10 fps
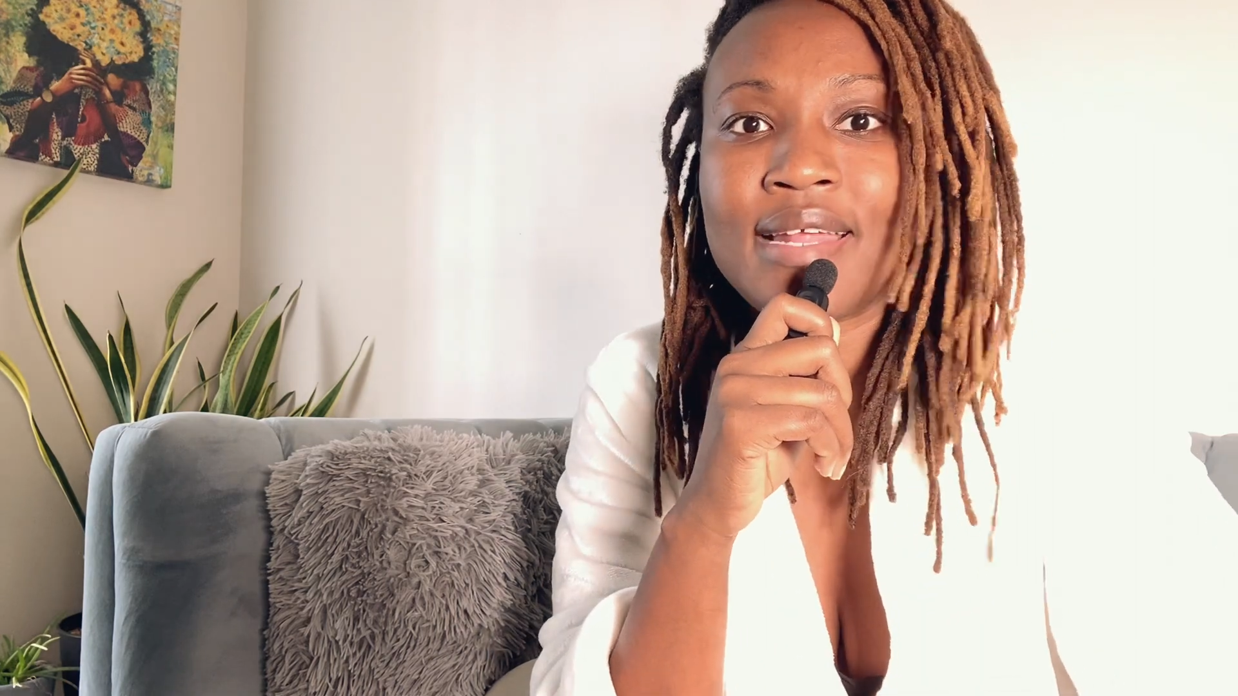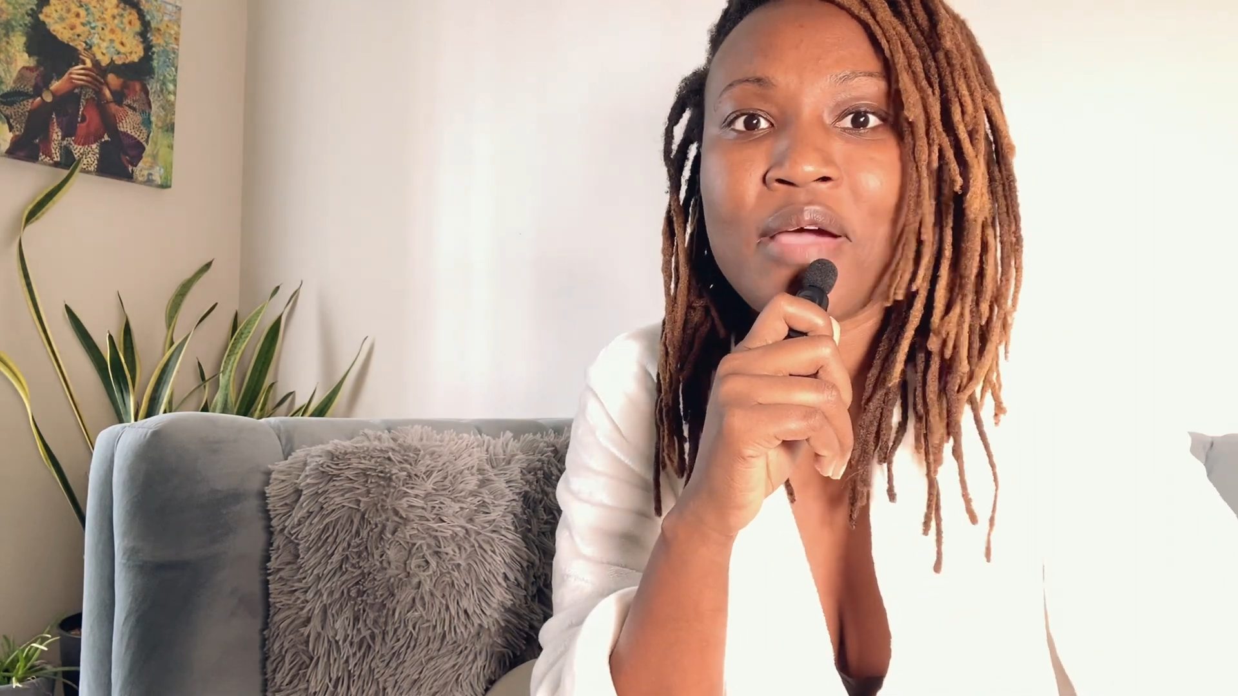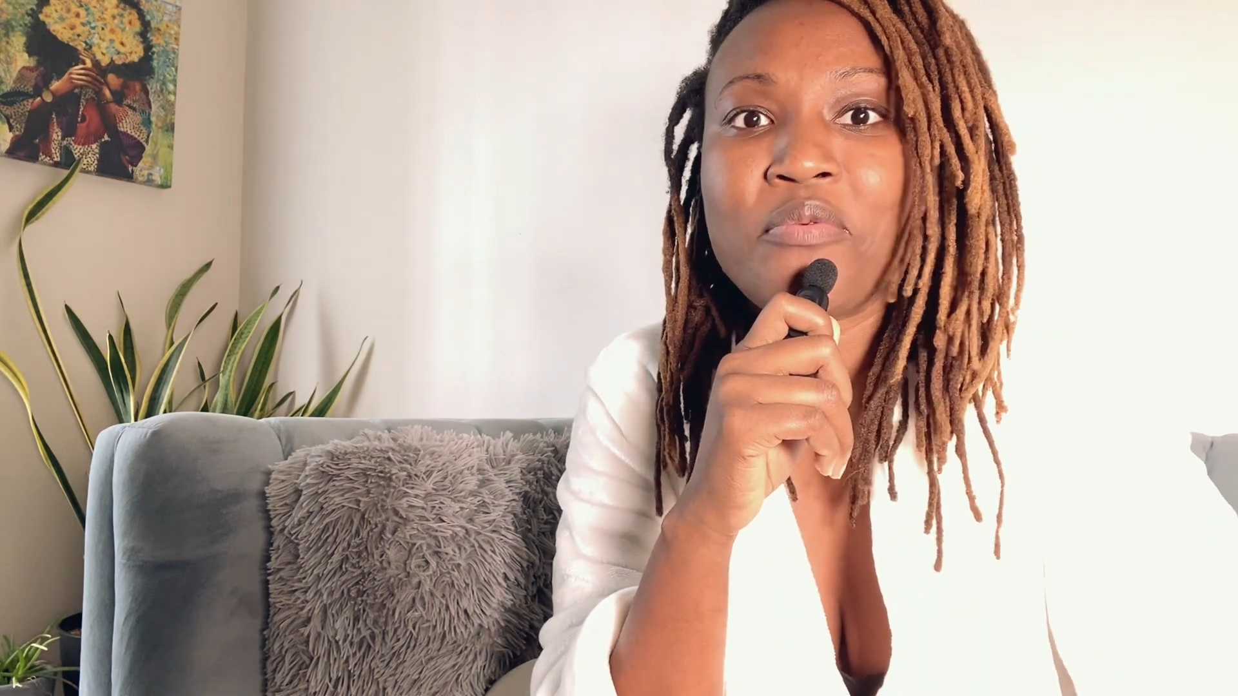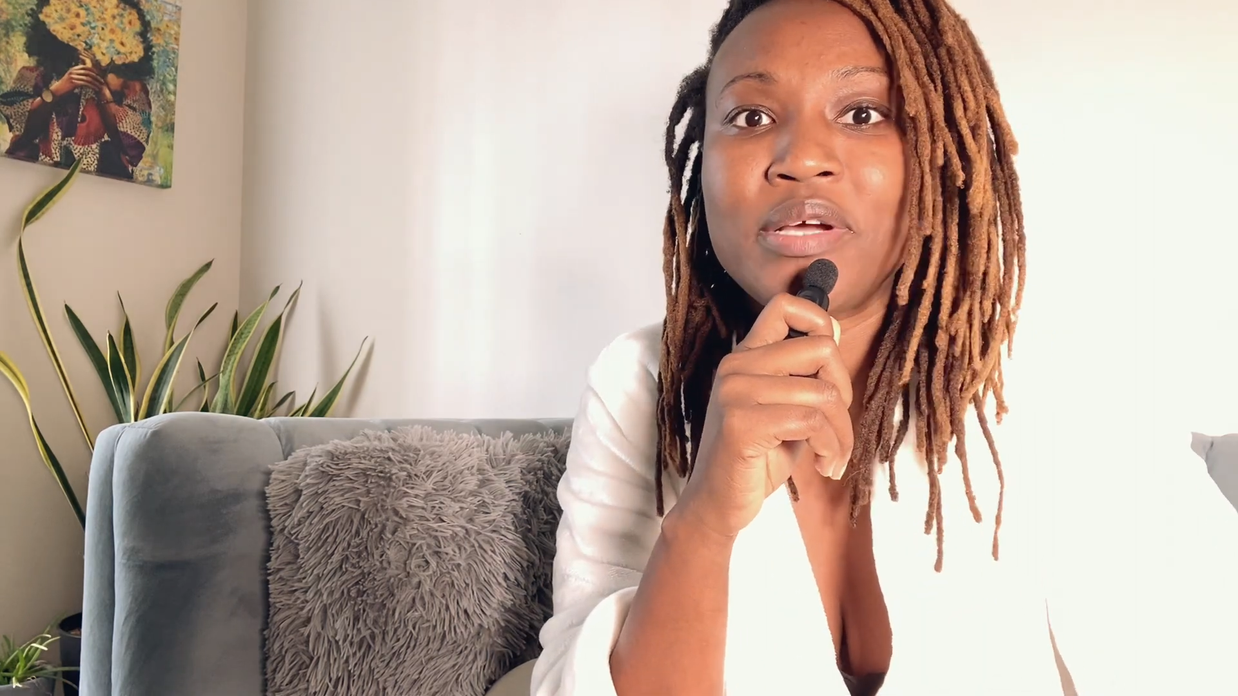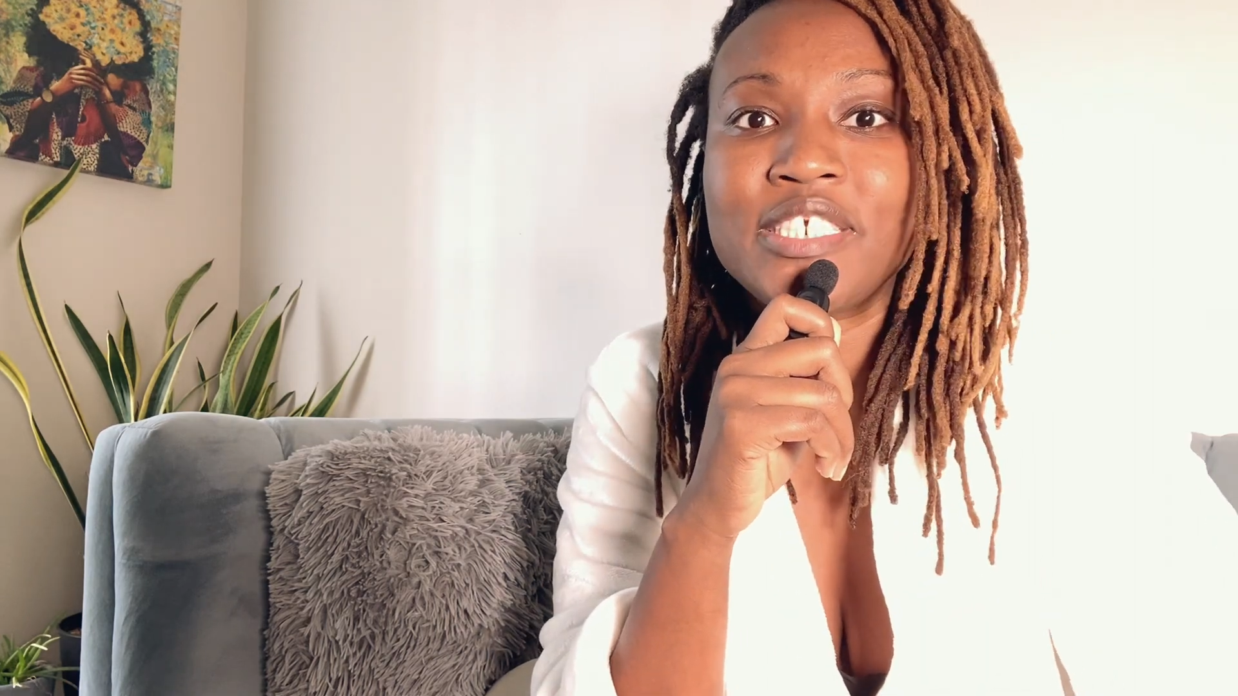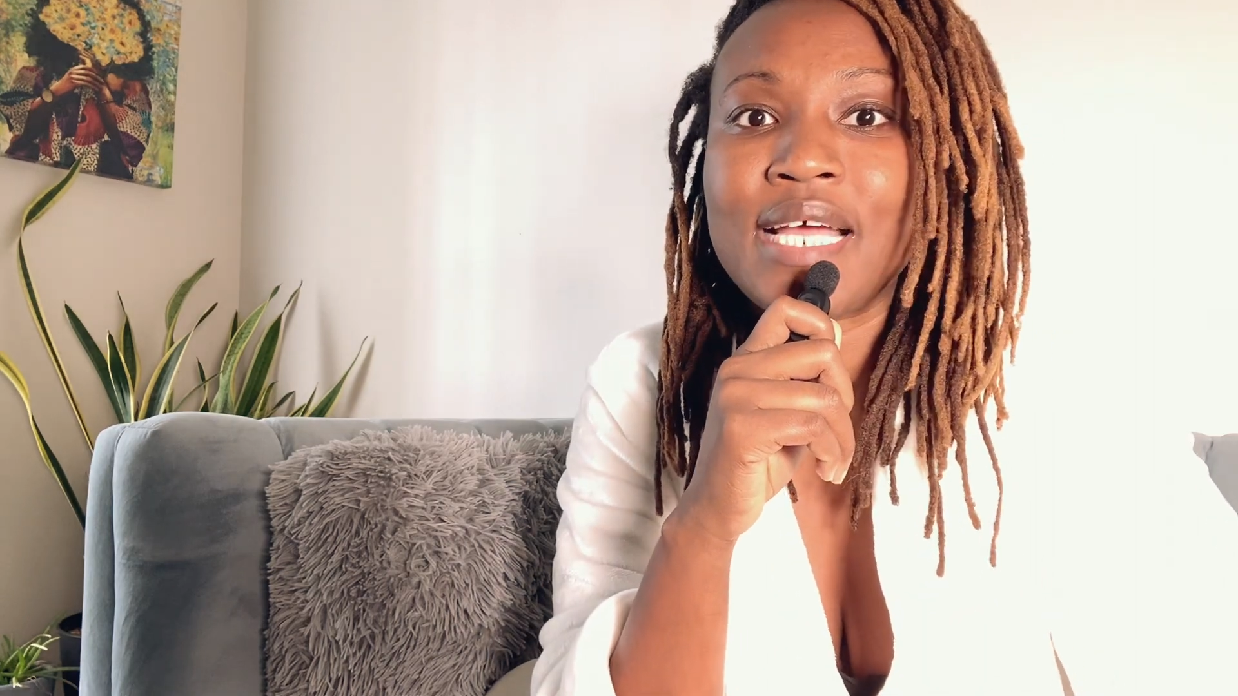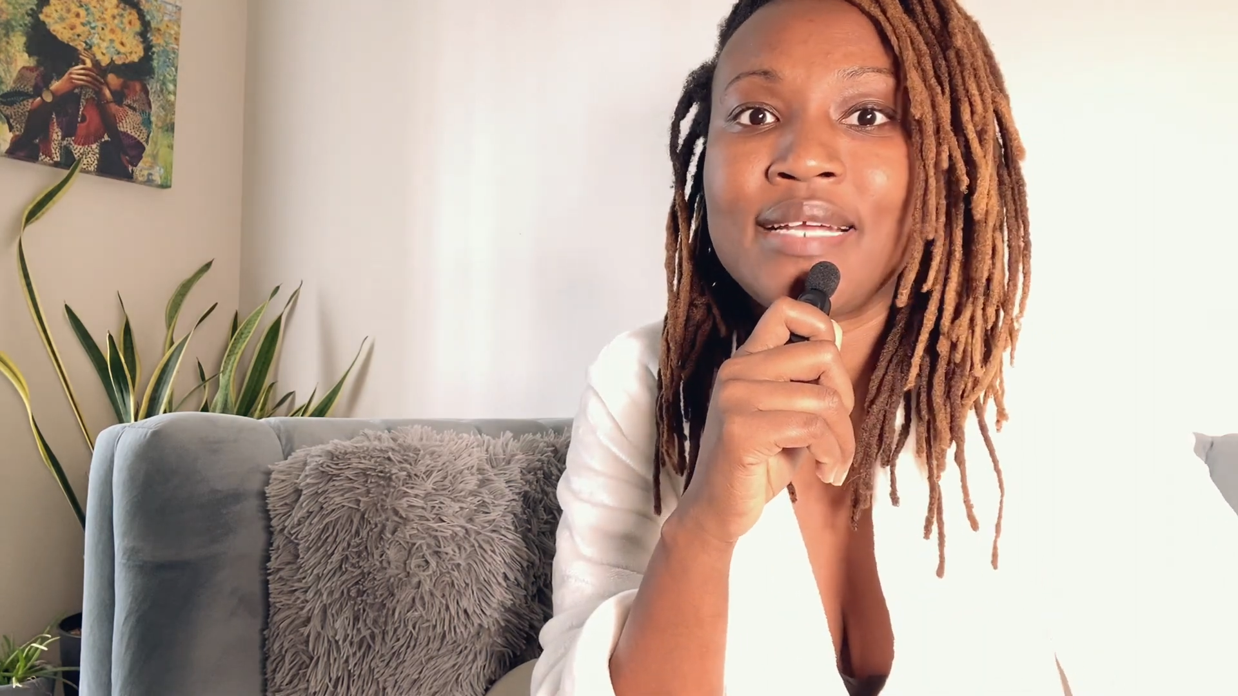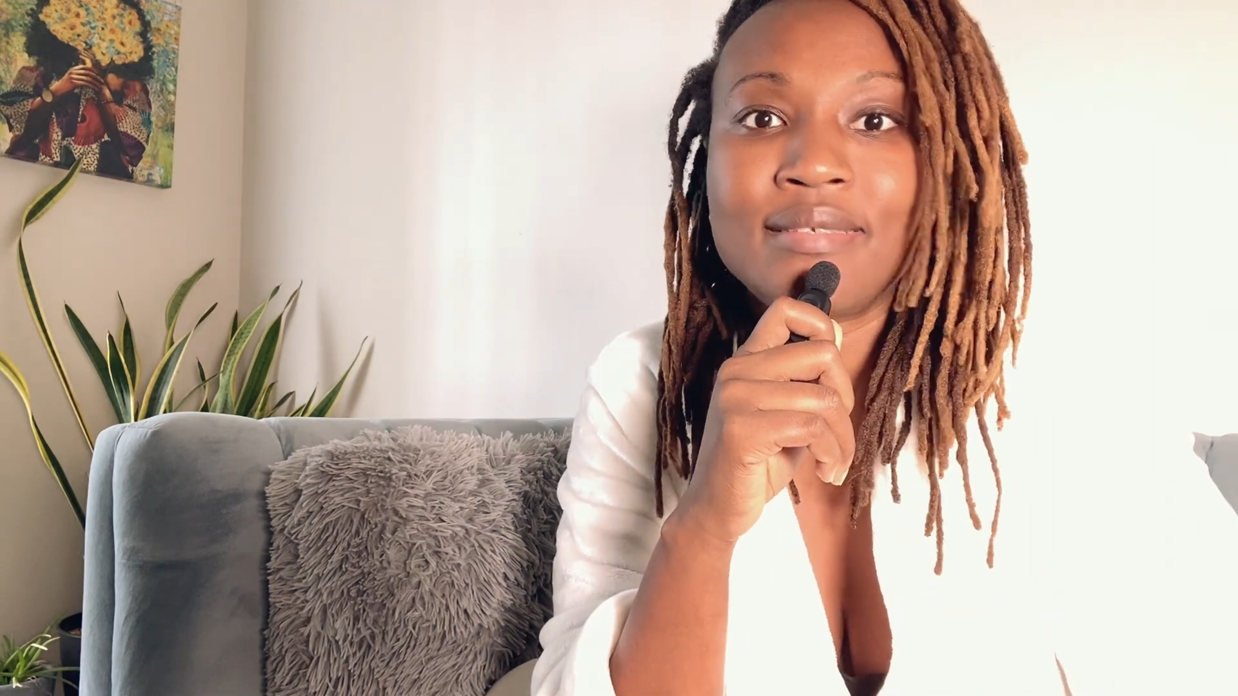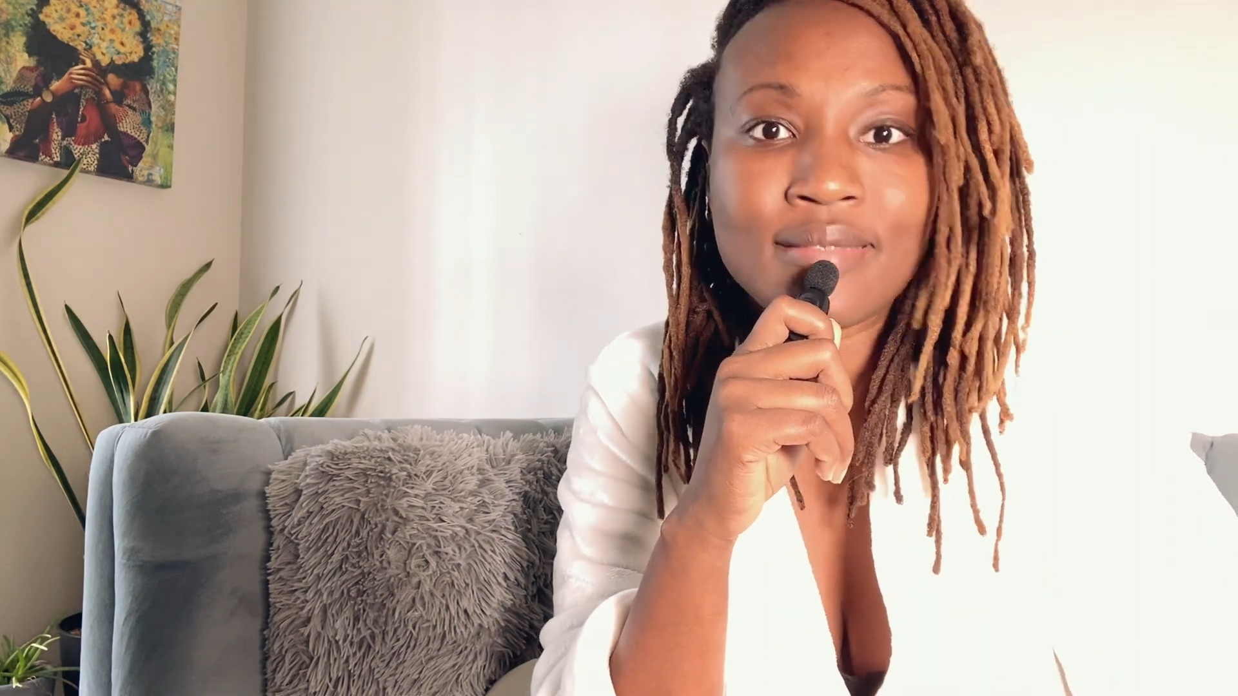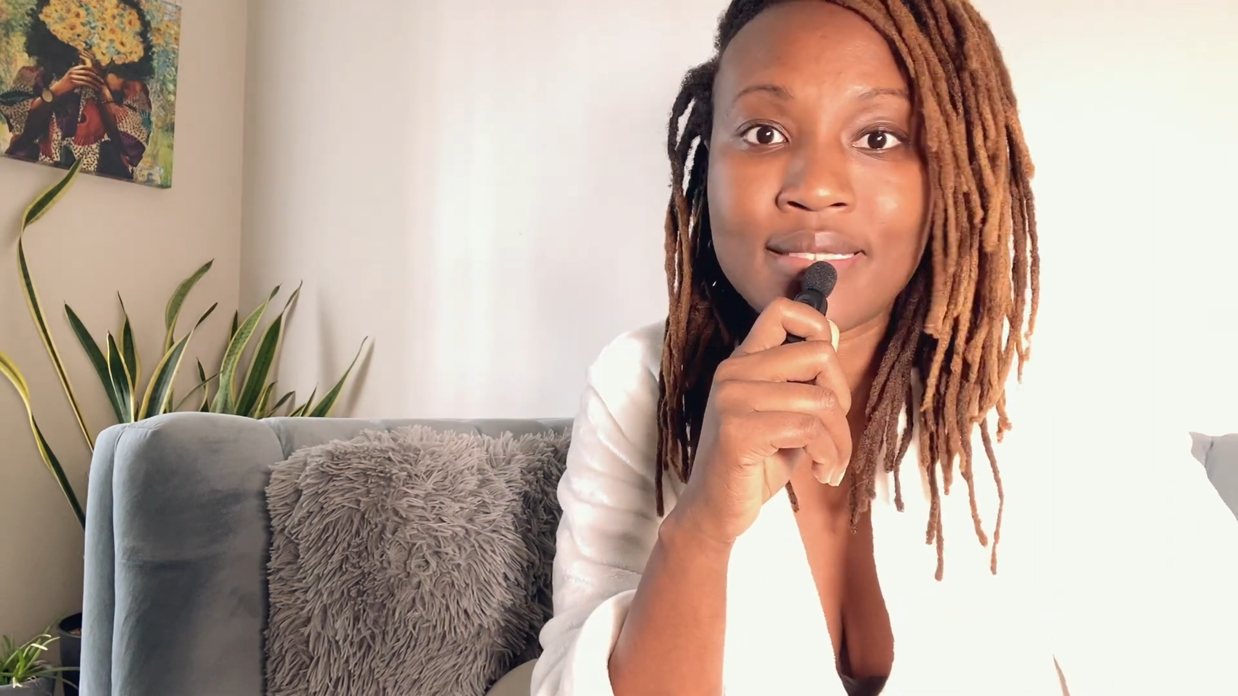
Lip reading: I wish I did